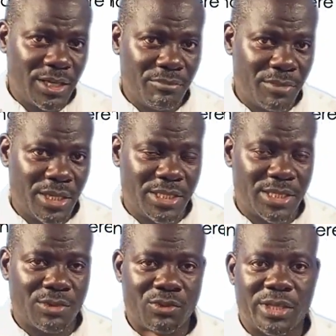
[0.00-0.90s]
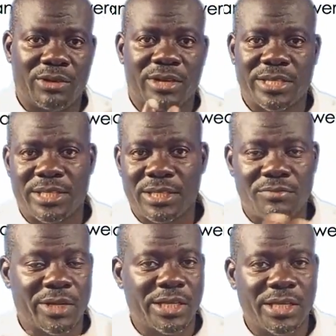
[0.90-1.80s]
medicine when they were sick,
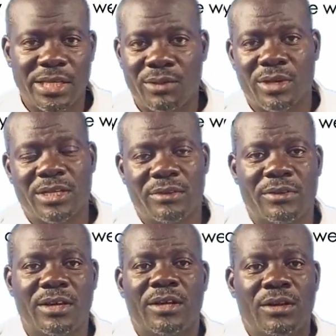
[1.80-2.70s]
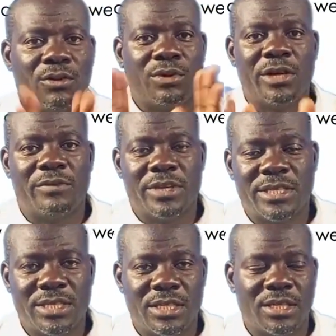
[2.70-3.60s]
malaria, whatever. Whoever
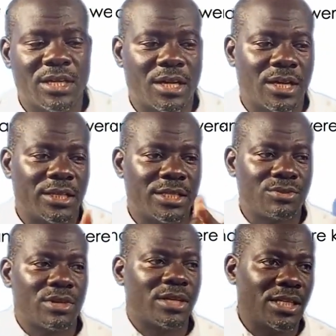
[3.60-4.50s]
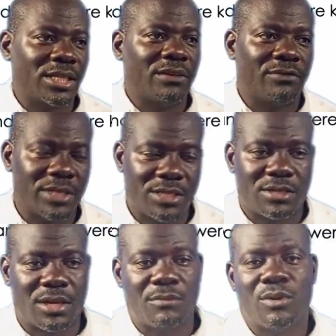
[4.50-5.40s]
is sick, this one can give us
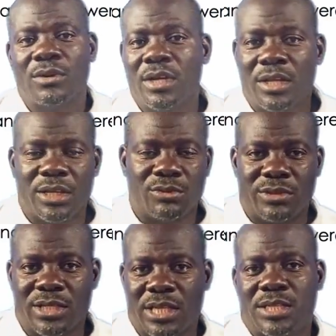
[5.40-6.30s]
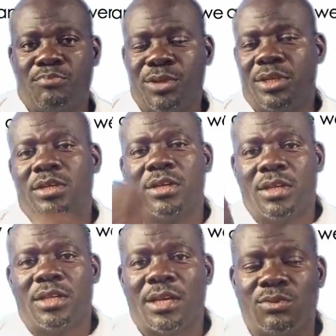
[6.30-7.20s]
trouble. They could just pick
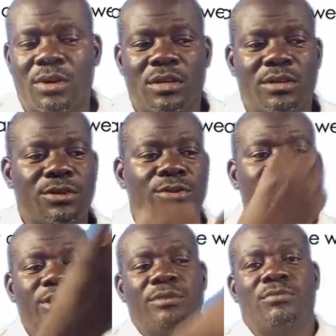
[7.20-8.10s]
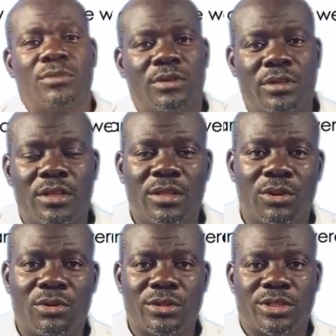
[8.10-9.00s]
that one, throw him in
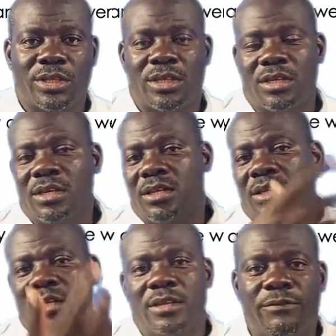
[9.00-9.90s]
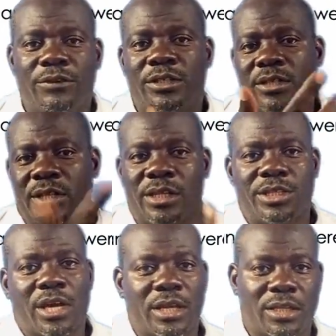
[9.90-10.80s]
the ocean. Then the fish, the
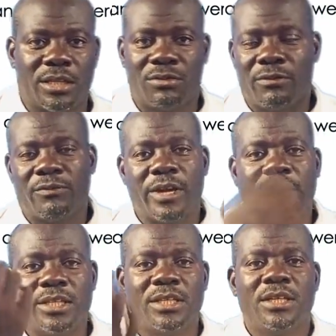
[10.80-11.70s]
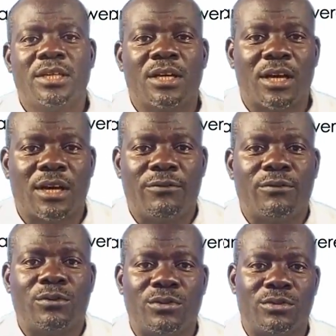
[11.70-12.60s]
shark, they could find
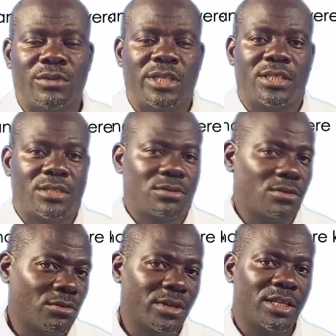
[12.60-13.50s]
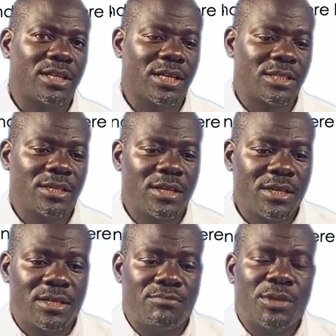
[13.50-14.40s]
food to eat. So look at that.
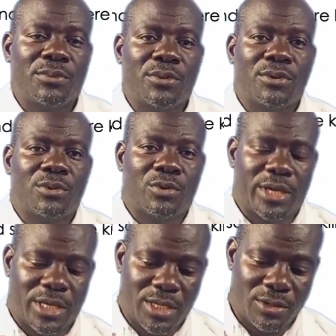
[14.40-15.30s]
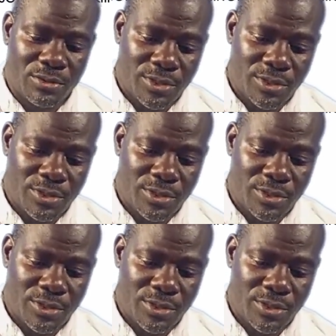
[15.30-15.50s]
People were killed.